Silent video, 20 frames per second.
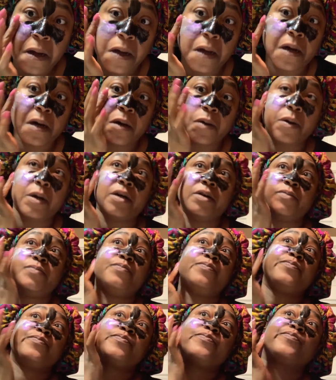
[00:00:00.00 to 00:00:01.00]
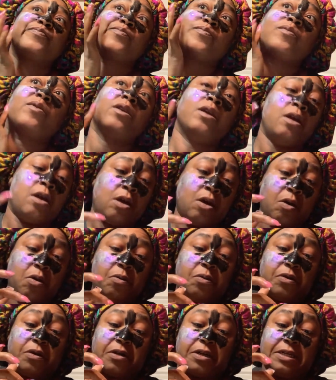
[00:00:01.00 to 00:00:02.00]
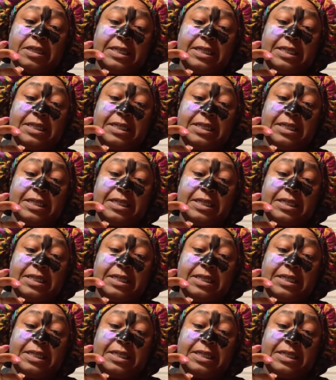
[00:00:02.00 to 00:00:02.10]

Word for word: Oh, well. We're going to